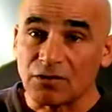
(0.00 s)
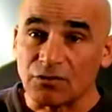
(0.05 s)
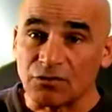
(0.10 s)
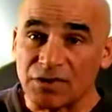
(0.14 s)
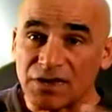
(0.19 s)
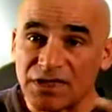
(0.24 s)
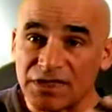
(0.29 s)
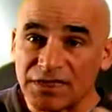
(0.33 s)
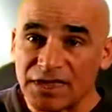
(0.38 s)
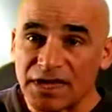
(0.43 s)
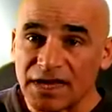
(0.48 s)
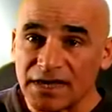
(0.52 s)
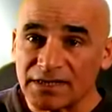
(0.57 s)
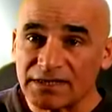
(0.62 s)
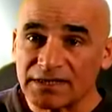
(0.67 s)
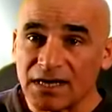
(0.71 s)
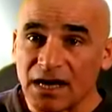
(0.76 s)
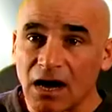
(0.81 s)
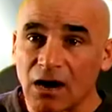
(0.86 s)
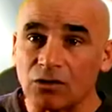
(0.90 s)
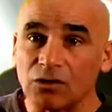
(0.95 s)

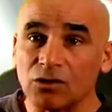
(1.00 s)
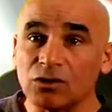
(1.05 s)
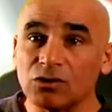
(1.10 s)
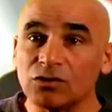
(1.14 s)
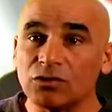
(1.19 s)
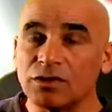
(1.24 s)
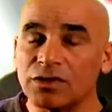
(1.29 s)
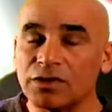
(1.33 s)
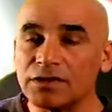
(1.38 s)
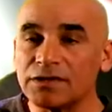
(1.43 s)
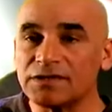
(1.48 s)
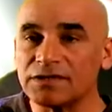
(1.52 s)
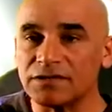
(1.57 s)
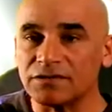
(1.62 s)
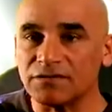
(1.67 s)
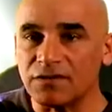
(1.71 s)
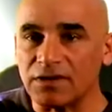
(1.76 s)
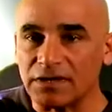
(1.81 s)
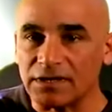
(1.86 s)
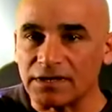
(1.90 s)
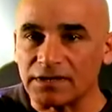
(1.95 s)
rethinks how not to hurt
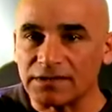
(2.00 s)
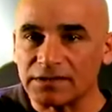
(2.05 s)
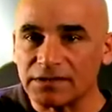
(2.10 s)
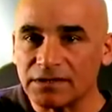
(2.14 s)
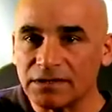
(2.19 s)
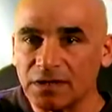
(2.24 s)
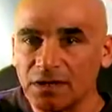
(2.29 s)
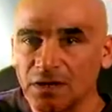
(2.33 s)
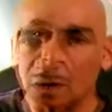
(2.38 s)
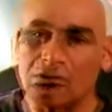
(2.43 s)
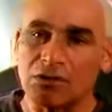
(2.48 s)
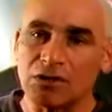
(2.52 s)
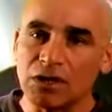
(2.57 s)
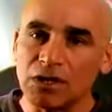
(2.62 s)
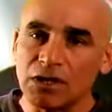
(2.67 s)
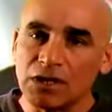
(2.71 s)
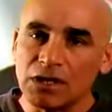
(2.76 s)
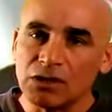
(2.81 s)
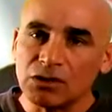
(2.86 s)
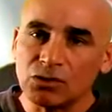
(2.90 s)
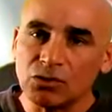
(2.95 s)
civilians. I'll give you
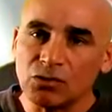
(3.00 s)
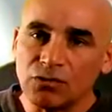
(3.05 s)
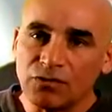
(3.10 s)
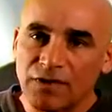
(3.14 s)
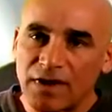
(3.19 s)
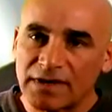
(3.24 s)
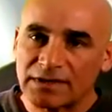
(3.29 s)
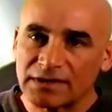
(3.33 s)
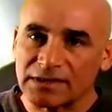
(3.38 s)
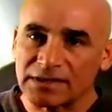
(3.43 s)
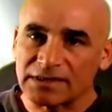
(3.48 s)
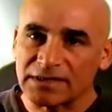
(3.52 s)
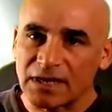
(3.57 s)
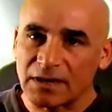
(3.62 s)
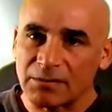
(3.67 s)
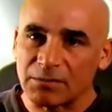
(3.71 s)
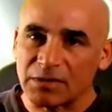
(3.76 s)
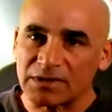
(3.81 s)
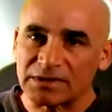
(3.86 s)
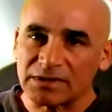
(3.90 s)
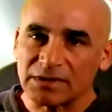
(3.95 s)
2 fast
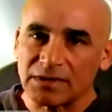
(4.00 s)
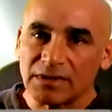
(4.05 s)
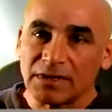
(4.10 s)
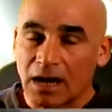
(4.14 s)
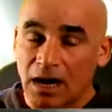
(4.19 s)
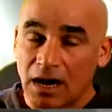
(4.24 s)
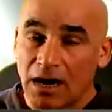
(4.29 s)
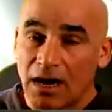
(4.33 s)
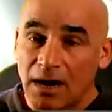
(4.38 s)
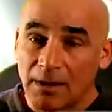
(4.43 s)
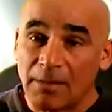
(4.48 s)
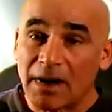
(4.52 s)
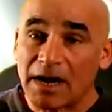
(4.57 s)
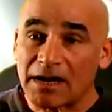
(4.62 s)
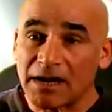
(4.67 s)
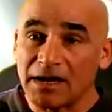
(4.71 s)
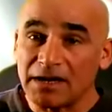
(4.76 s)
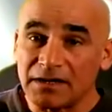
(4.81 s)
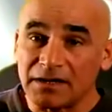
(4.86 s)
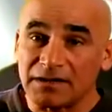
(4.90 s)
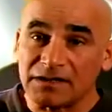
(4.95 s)
examples. I
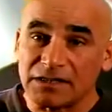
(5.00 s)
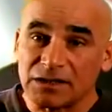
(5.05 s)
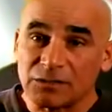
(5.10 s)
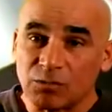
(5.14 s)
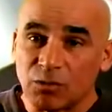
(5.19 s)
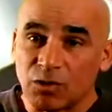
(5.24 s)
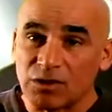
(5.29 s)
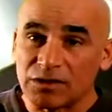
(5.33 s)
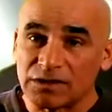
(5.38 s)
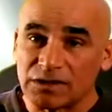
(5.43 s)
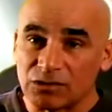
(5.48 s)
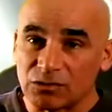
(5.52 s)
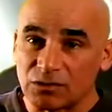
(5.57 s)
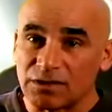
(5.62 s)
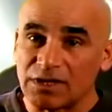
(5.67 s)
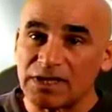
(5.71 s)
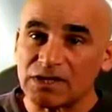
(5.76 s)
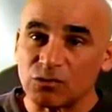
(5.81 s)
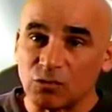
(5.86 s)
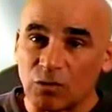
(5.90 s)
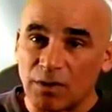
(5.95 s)
might add at this point that
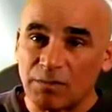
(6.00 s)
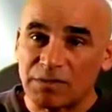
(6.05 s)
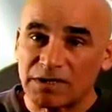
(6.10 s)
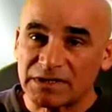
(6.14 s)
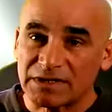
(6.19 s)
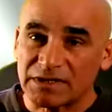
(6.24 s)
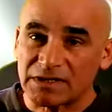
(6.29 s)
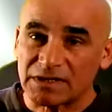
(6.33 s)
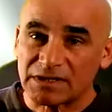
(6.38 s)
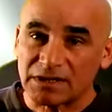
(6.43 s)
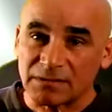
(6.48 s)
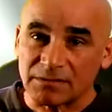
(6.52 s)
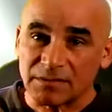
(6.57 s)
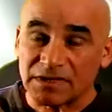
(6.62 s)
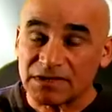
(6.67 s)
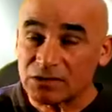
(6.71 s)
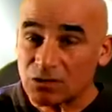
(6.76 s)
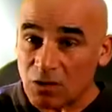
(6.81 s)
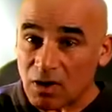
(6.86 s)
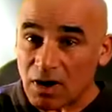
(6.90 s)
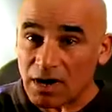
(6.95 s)
today's weapon system
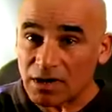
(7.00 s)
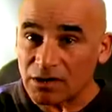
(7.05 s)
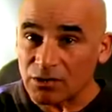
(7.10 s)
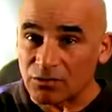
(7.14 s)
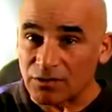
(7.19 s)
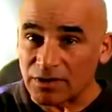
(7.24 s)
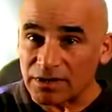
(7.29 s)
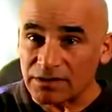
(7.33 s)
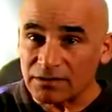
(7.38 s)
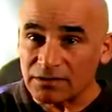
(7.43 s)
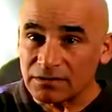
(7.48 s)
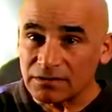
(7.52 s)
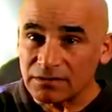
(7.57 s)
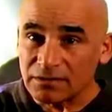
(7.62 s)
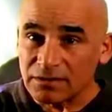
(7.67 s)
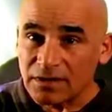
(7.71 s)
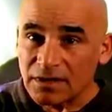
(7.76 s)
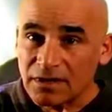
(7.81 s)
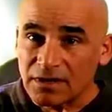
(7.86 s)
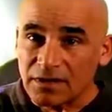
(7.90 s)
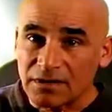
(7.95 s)
is so accurate
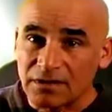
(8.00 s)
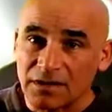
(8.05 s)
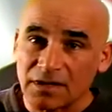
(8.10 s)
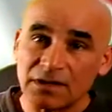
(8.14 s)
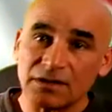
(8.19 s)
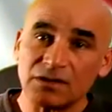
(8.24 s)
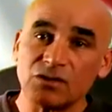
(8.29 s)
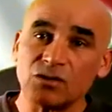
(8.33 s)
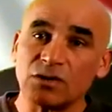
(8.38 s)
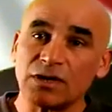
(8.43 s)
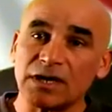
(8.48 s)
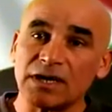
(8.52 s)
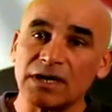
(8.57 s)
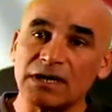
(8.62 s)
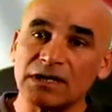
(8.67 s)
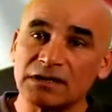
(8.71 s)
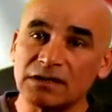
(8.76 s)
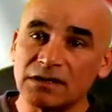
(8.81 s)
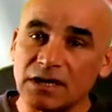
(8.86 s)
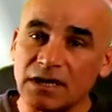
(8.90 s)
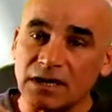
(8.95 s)
that you can
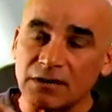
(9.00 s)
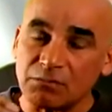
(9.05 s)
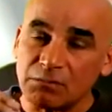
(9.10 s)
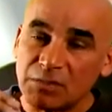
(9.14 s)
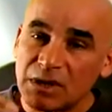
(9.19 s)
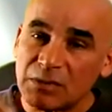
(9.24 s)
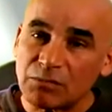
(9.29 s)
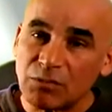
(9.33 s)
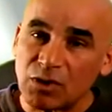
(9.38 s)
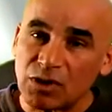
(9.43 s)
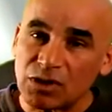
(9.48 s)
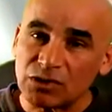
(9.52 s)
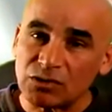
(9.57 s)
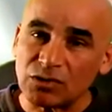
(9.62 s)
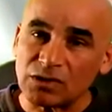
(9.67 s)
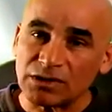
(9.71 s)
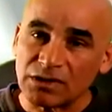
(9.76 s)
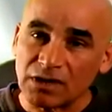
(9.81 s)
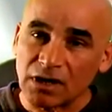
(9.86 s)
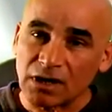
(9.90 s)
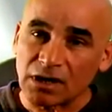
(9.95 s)
hit and pinpoint
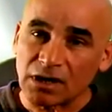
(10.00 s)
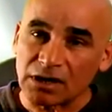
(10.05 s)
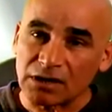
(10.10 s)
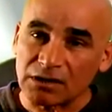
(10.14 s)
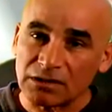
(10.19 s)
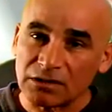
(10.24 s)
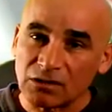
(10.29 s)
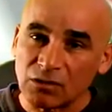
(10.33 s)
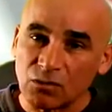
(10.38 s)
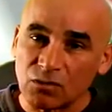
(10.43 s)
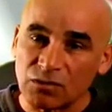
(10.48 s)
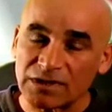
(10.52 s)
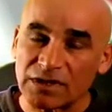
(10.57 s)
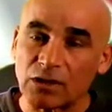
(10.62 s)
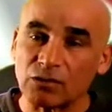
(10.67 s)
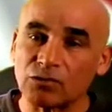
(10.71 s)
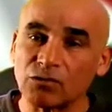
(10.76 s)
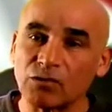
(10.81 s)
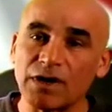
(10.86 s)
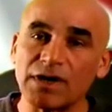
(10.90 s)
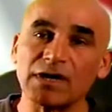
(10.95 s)
to a target
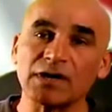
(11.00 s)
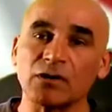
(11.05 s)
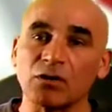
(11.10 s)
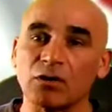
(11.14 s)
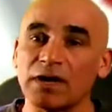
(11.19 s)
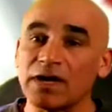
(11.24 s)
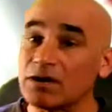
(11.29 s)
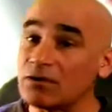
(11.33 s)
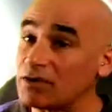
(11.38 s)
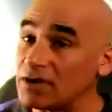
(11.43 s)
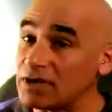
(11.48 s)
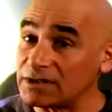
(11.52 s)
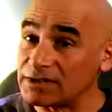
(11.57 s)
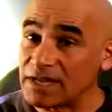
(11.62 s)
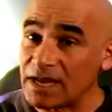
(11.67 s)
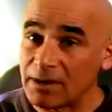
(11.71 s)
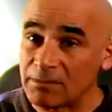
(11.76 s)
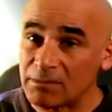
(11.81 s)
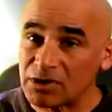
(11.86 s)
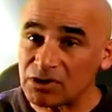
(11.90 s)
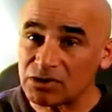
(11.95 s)
without creating collateral
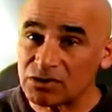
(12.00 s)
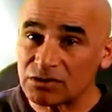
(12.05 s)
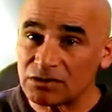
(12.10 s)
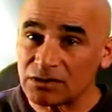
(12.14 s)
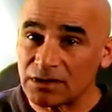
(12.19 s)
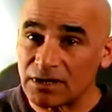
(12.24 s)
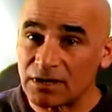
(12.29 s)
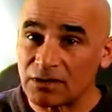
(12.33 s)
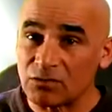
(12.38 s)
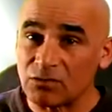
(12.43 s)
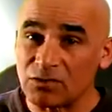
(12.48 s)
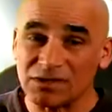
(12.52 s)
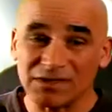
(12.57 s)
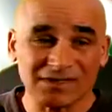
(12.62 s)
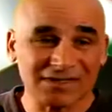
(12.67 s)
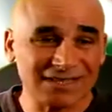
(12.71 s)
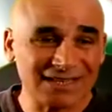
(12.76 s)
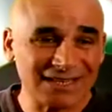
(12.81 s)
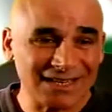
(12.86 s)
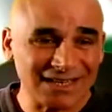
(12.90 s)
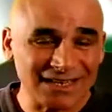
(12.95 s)
damage. In other
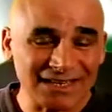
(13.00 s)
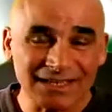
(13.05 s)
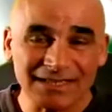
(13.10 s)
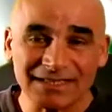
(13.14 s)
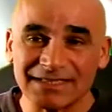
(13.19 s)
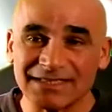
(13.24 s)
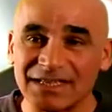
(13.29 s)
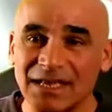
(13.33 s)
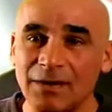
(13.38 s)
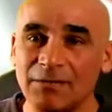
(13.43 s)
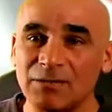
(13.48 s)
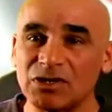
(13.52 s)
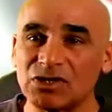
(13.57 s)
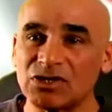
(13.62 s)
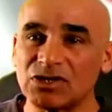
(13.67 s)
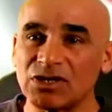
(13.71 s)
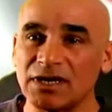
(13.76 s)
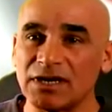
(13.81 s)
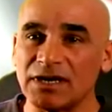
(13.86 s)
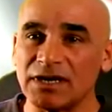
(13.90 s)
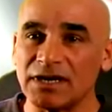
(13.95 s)
words, least
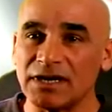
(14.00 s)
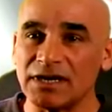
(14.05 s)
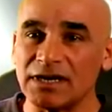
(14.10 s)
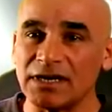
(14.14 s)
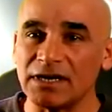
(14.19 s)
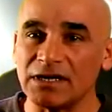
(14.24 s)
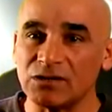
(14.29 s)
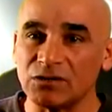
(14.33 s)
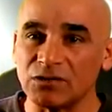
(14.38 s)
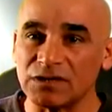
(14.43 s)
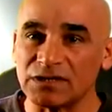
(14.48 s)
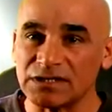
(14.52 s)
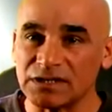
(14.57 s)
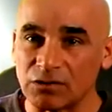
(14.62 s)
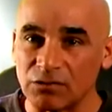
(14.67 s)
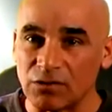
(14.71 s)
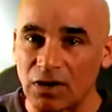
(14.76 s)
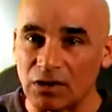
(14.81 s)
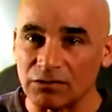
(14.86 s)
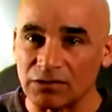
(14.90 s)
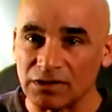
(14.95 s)
damage to the
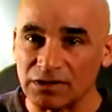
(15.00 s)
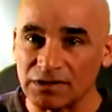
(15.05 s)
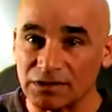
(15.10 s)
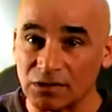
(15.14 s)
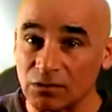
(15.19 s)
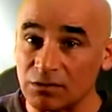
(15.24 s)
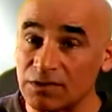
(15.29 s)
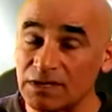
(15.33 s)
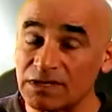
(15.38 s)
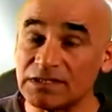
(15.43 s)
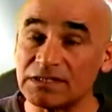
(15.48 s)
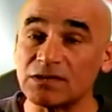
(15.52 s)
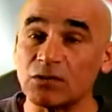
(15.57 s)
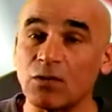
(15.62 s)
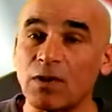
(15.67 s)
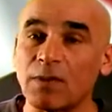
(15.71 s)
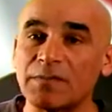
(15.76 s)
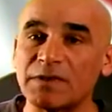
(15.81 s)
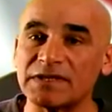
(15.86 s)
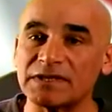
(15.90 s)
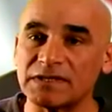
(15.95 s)
surroundings. So this is the
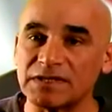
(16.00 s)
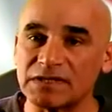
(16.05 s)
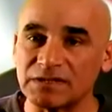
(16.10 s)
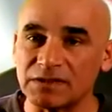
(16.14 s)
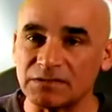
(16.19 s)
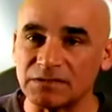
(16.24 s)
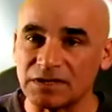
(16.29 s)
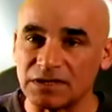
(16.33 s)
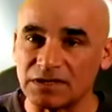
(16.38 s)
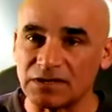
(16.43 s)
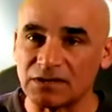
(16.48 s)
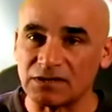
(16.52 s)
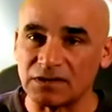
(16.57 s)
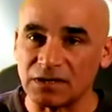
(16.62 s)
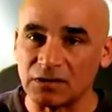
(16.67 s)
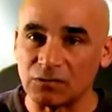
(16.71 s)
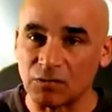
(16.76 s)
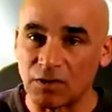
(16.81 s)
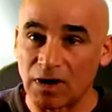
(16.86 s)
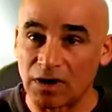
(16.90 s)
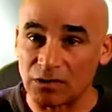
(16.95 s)
weapon systems
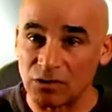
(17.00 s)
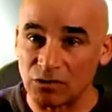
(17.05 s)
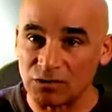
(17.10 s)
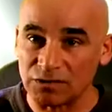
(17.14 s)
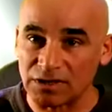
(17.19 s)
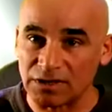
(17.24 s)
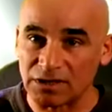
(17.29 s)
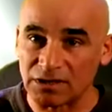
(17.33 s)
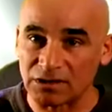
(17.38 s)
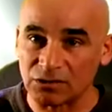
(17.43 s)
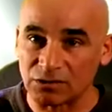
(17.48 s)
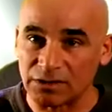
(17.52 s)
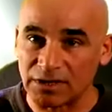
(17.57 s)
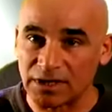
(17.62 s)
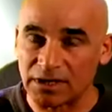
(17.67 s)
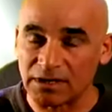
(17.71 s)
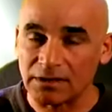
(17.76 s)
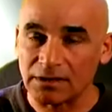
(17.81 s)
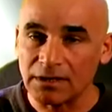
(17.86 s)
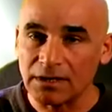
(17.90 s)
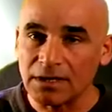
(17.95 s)
that we're using
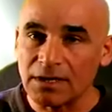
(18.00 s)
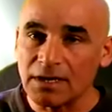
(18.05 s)
today.